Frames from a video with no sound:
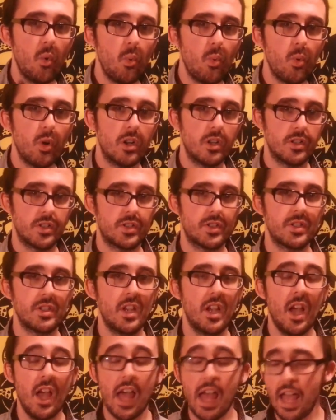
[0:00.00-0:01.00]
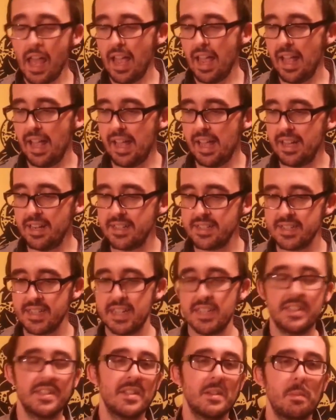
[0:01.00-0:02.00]
worse. And it's
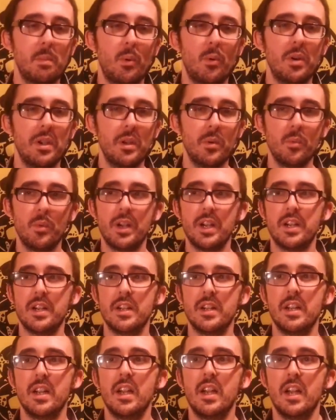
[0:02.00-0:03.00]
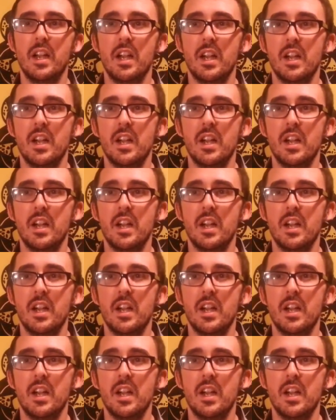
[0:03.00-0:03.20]
gotten to the point where